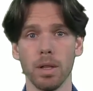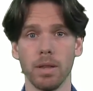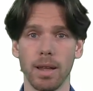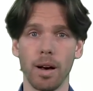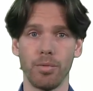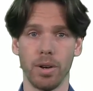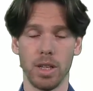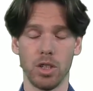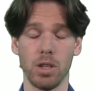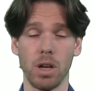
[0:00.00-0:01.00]
that Alfred
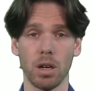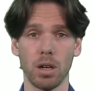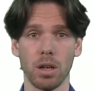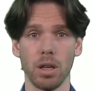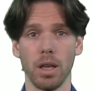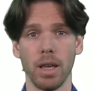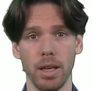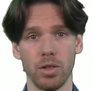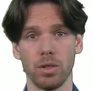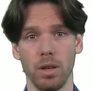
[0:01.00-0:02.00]
is a duck
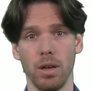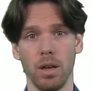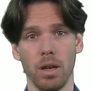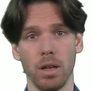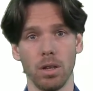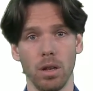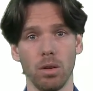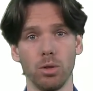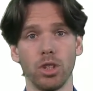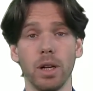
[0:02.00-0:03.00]
is
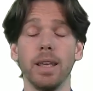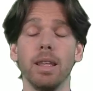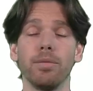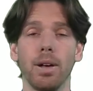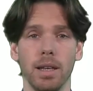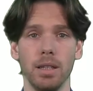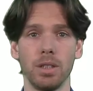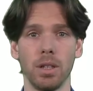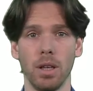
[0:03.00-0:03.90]
logically invalid.